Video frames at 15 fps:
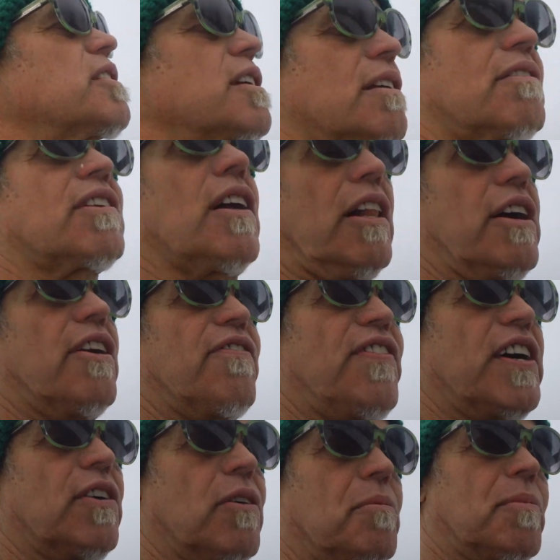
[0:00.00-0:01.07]
declared
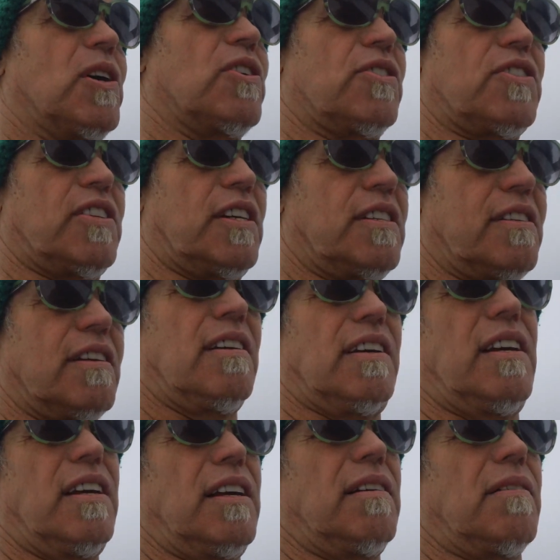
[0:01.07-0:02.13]
federal emergencies,
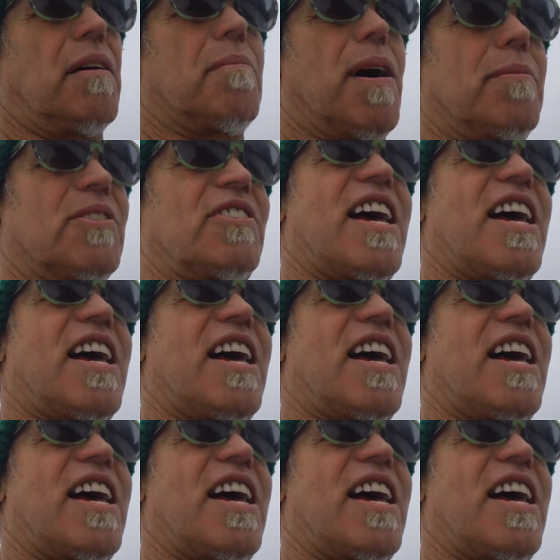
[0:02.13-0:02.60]
Obama's